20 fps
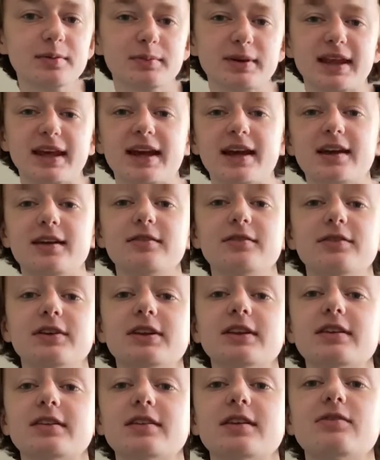but like I can feel
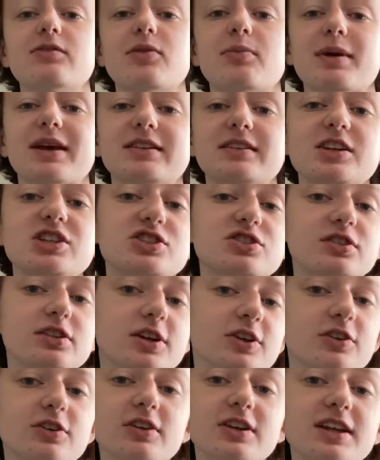the sleeve of my t-shirt
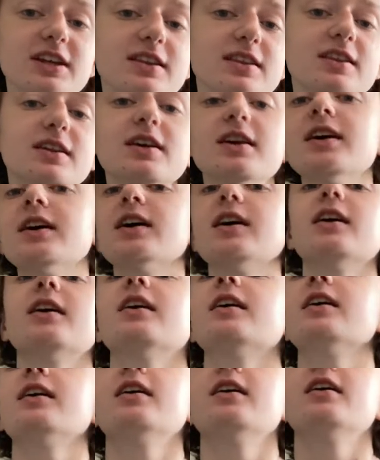underneath.
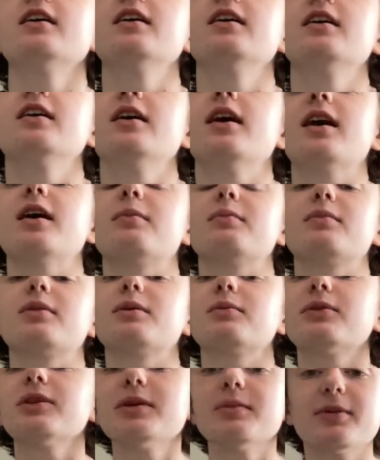Um, but
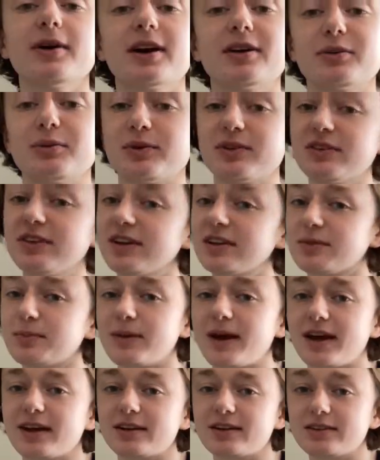I'm really proud. It wasn't as
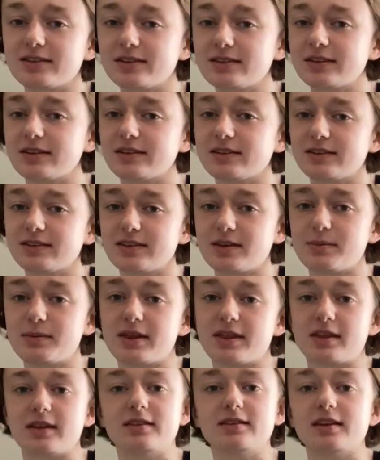bad as
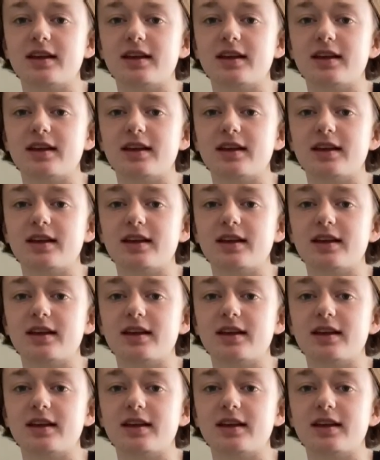seaming this